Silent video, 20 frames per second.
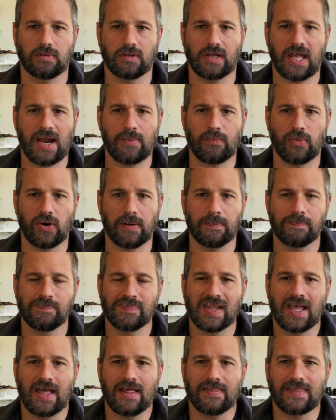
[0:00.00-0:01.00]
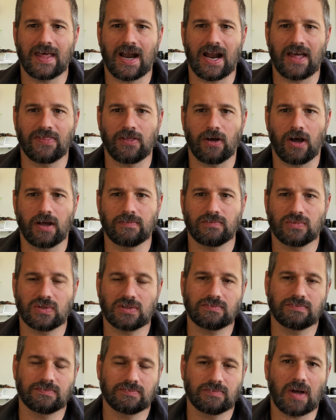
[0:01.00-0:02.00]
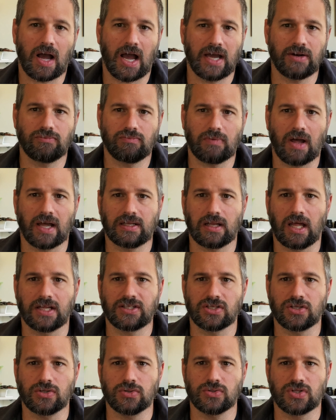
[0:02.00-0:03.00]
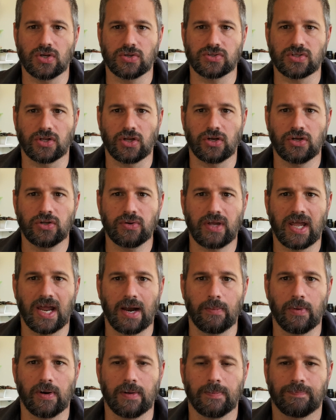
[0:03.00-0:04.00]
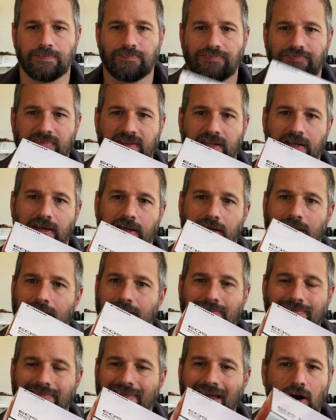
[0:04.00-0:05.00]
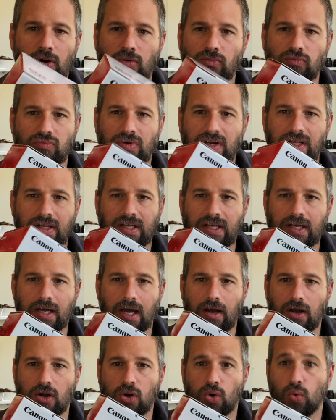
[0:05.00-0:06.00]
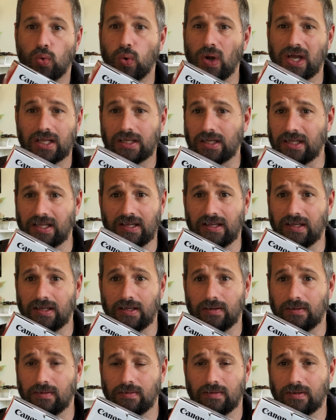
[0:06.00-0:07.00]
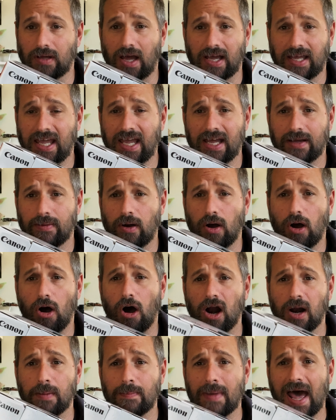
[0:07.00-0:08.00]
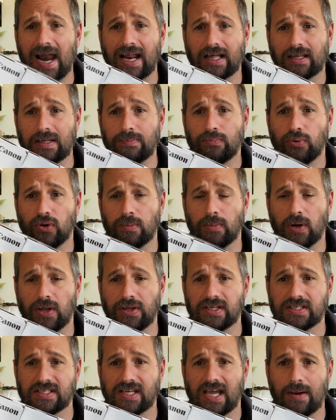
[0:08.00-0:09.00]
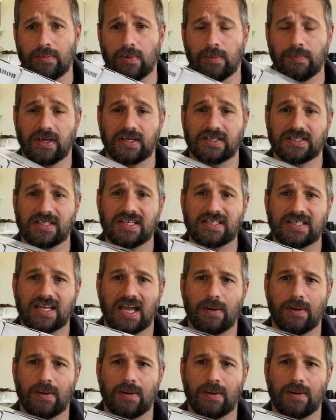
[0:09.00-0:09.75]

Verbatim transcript: camera that I thought, well, I'd, I'd like to use those in the new camera. They don't really quickly, I can't automatically put them on this camera because this